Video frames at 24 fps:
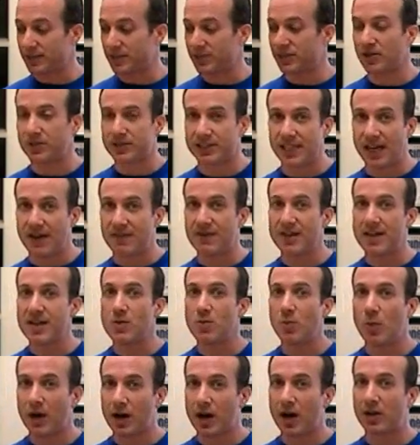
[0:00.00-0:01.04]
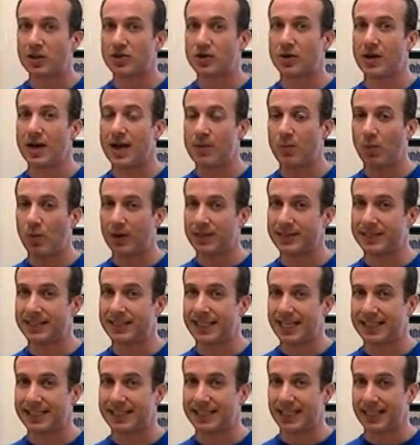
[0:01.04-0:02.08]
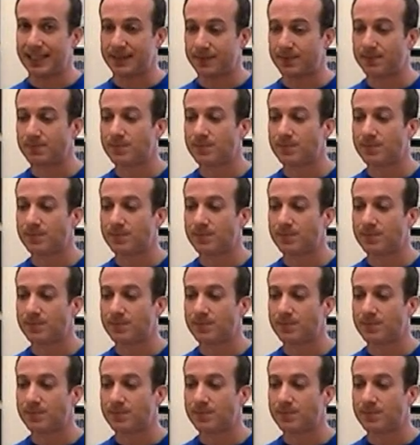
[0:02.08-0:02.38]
So 70, 100, and 160.